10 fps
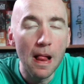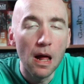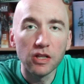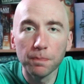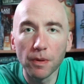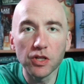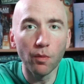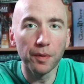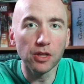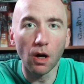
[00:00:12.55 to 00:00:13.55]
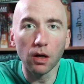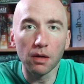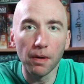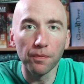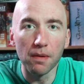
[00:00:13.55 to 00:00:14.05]
especially when we talk
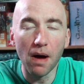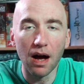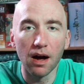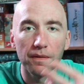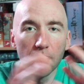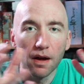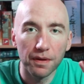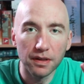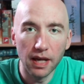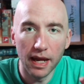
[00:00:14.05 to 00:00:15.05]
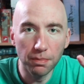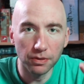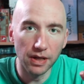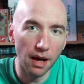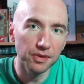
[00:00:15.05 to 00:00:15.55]
about them on the
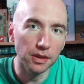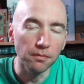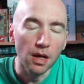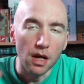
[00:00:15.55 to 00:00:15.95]
tabletop scene.